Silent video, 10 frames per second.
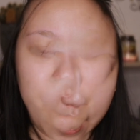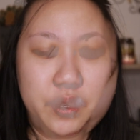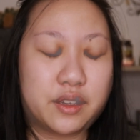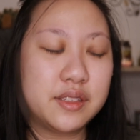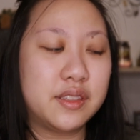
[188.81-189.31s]

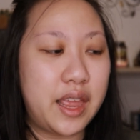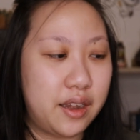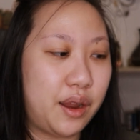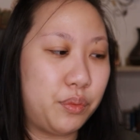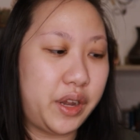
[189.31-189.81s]
because
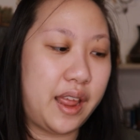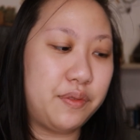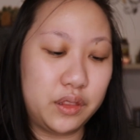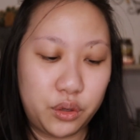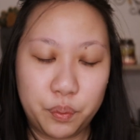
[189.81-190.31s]
then I would
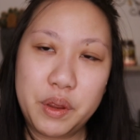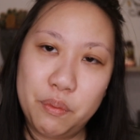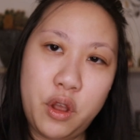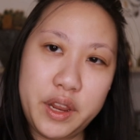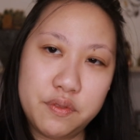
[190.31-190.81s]
have a little bit
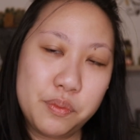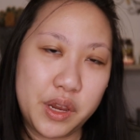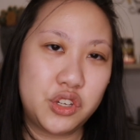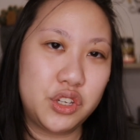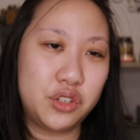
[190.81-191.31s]
more
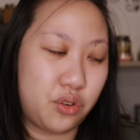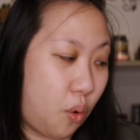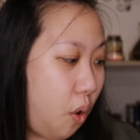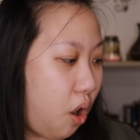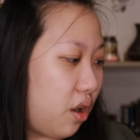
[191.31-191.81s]
information to
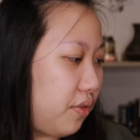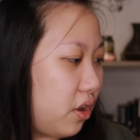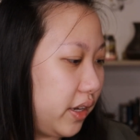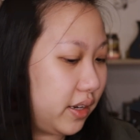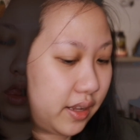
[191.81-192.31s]
go off
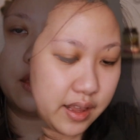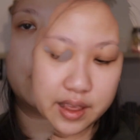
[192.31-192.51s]
on.